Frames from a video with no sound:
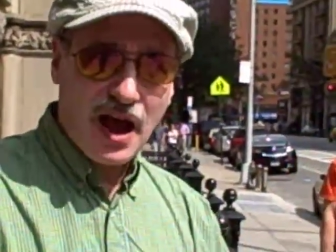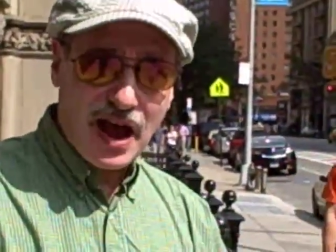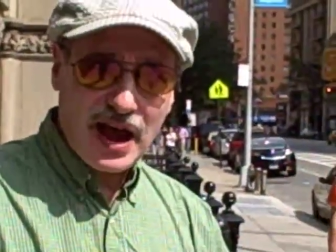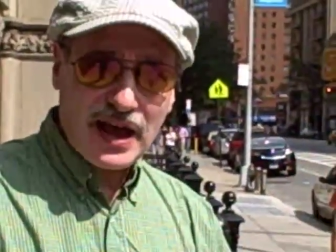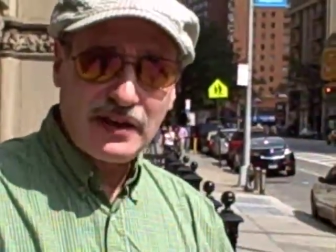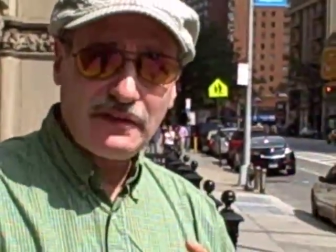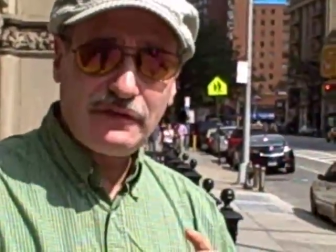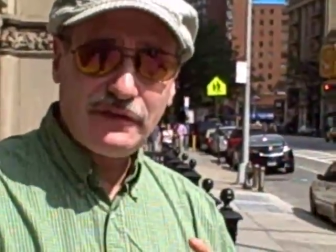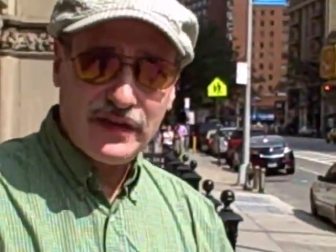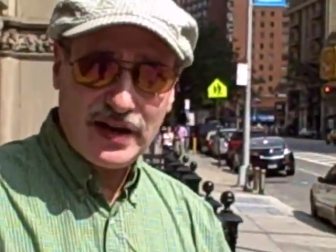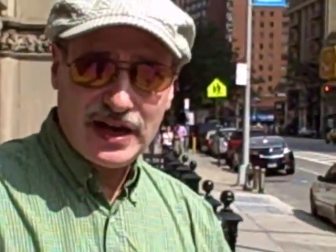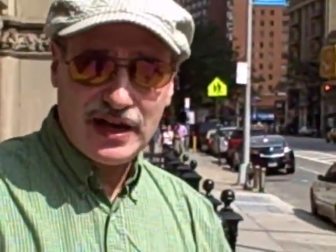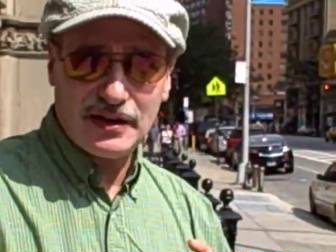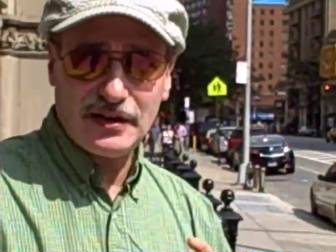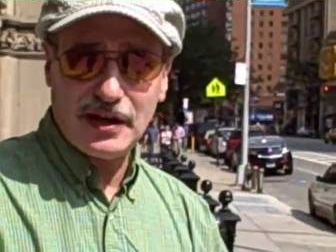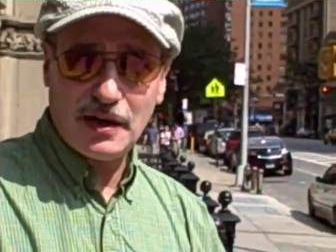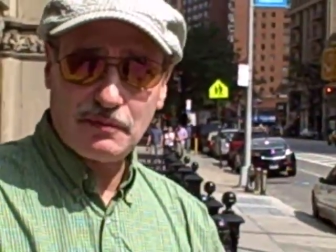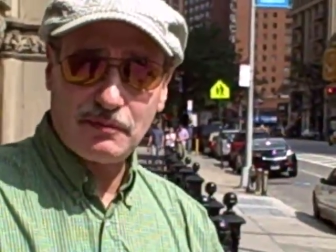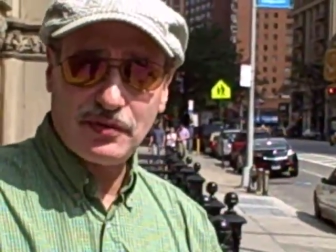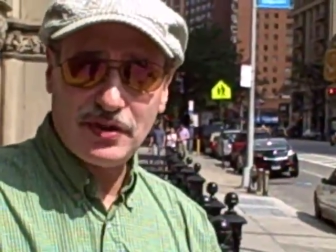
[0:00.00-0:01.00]
I
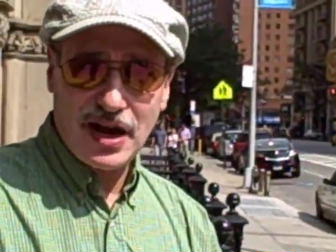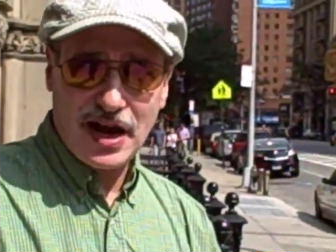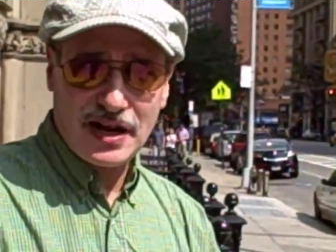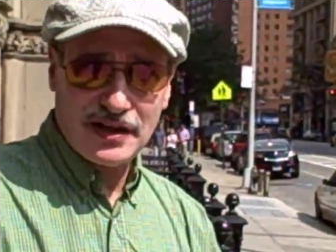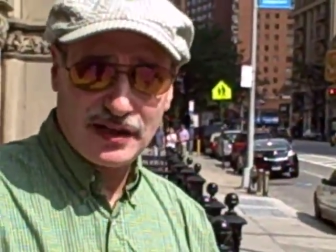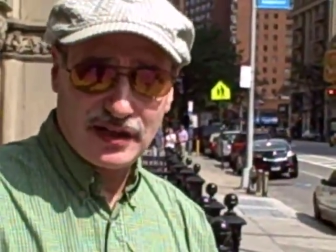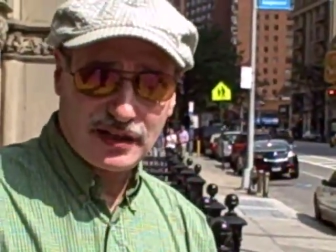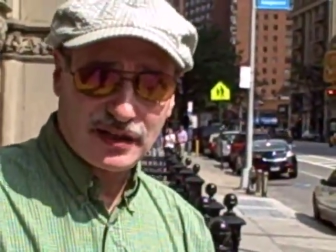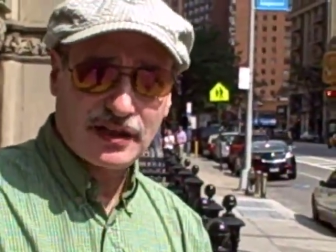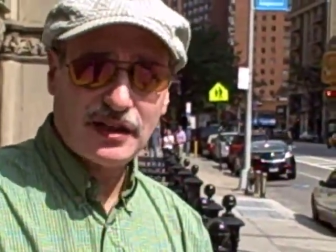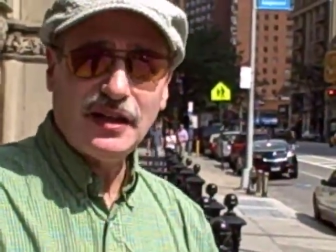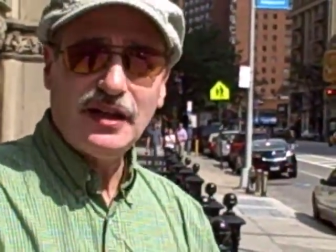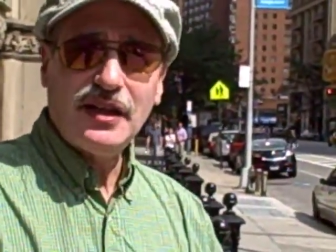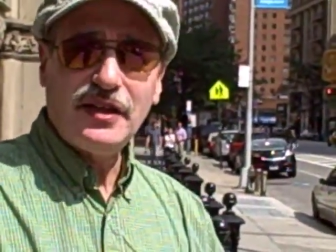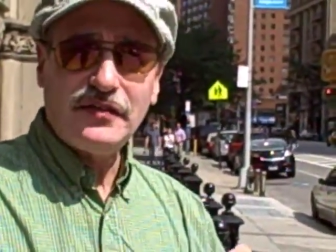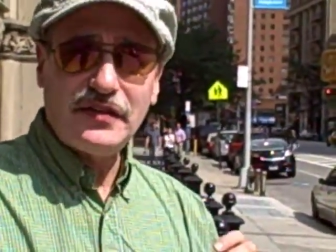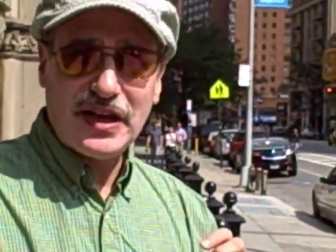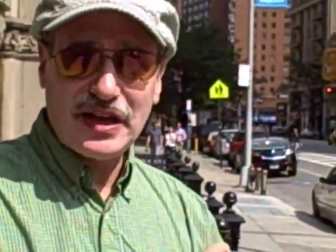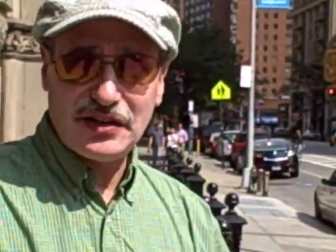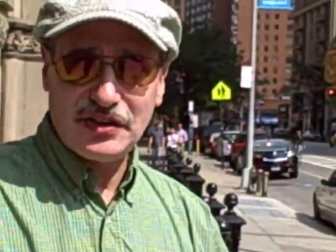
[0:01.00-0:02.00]
found a product
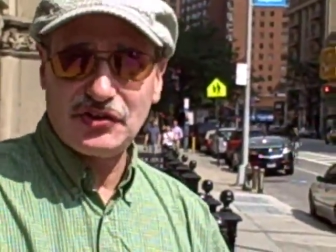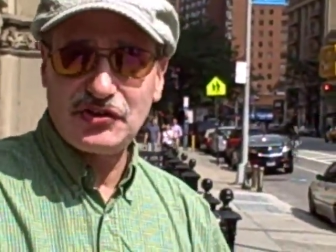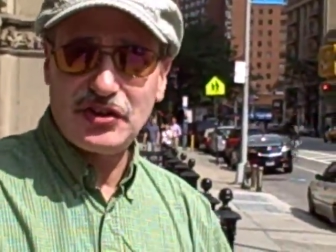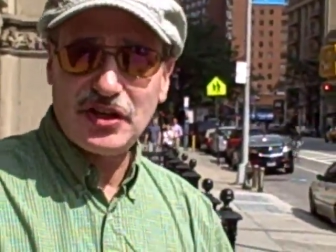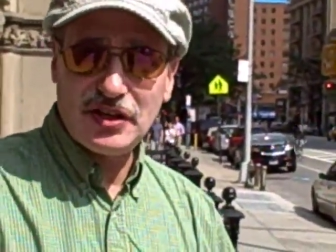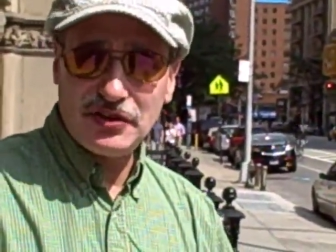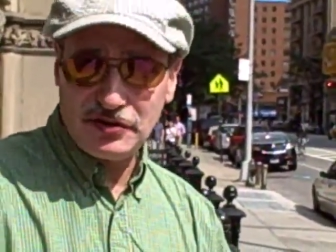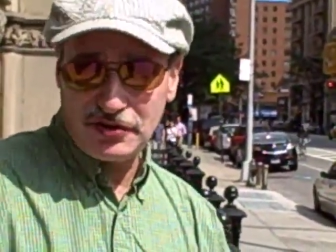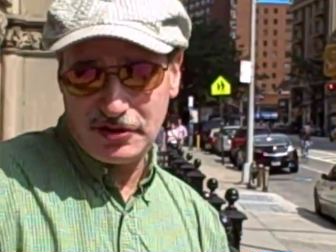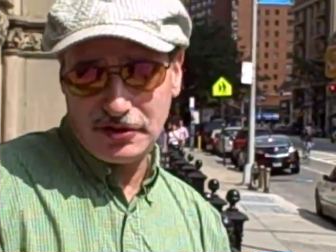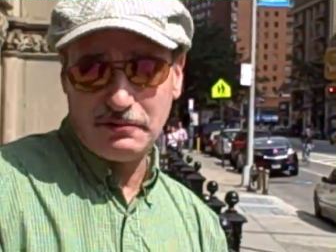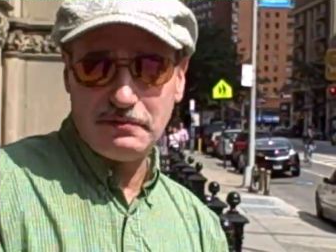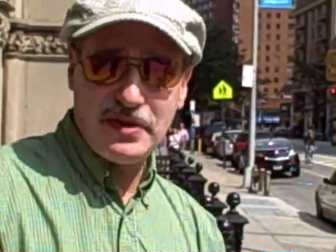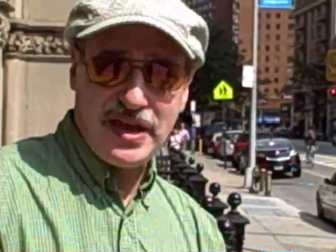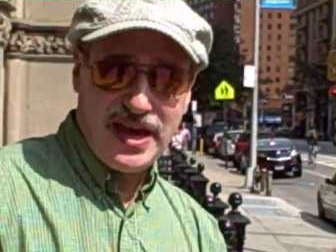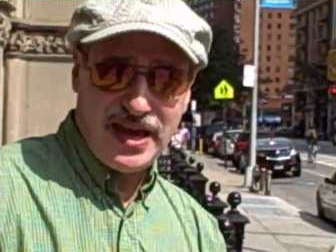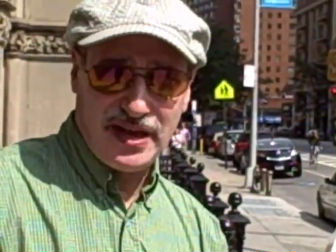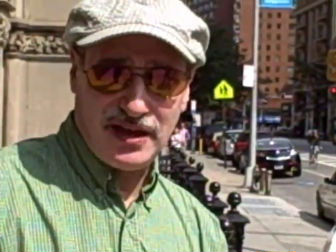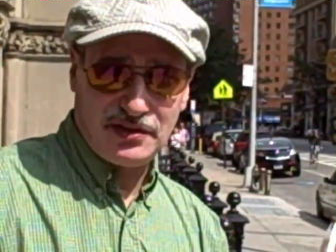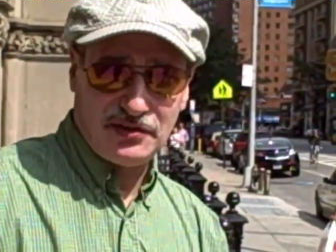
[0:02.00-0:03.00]
that is in
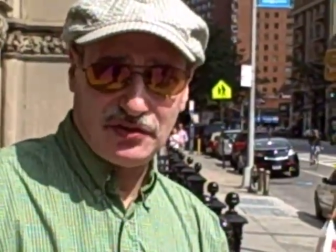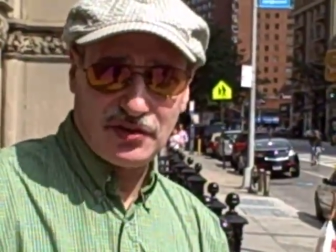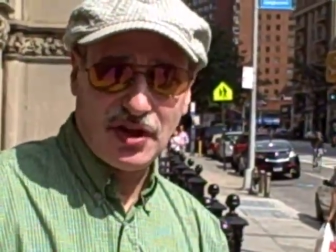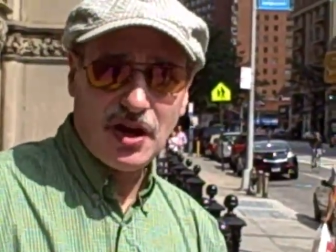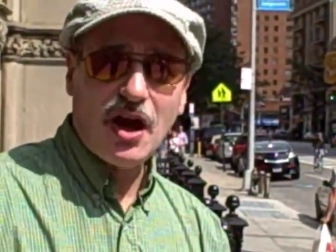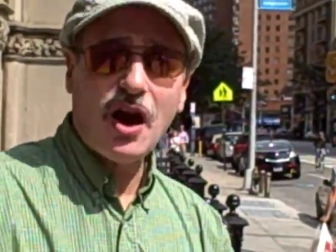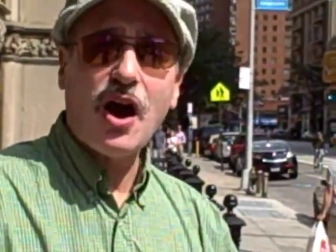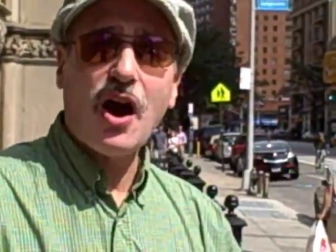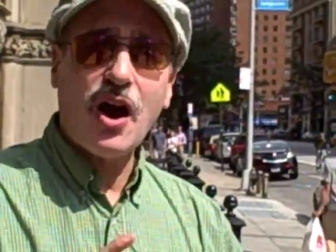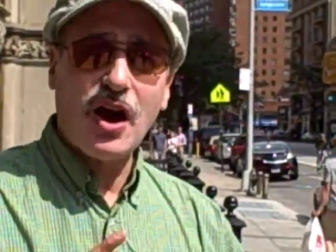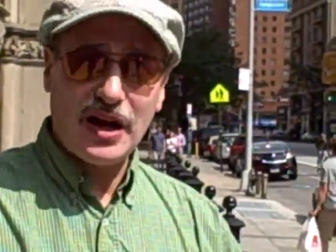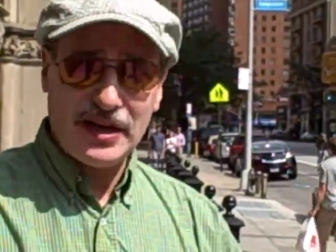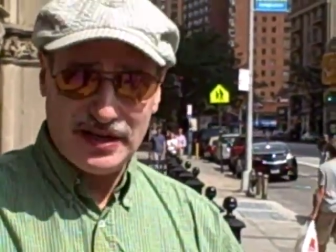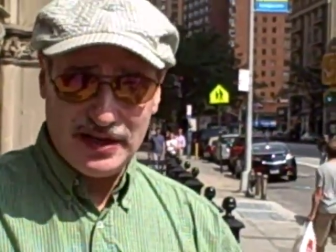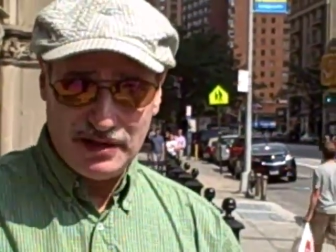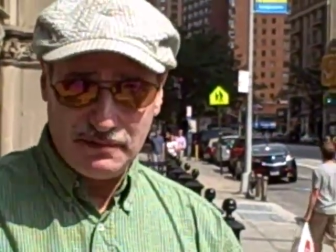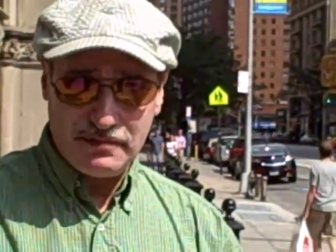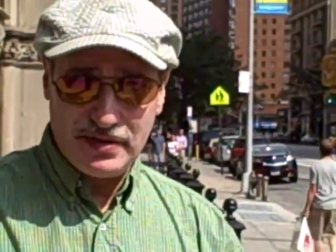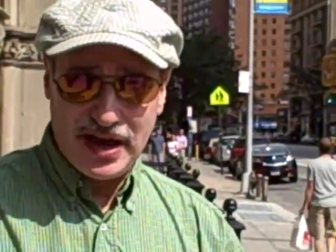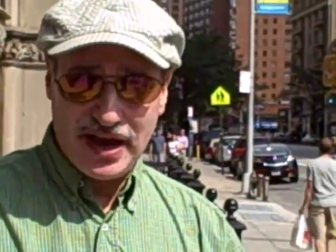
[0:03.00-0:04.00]
demand
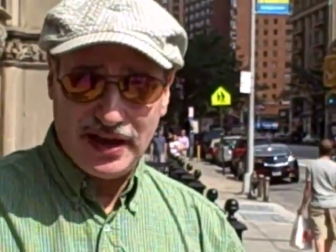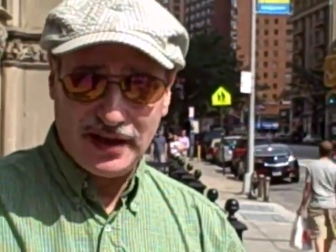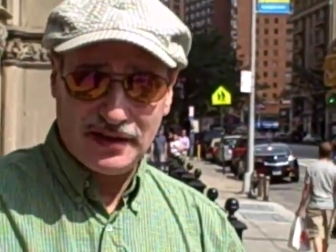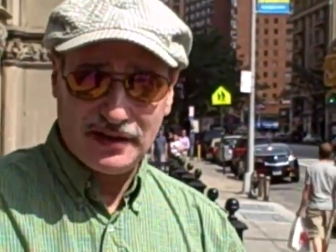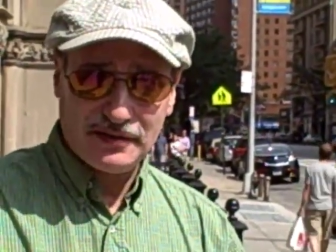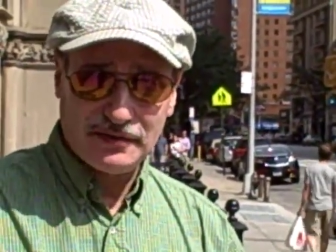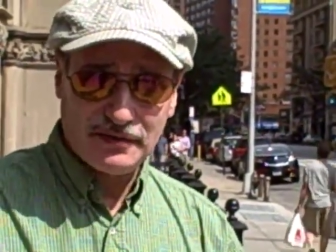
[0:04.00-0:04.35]
on eBay,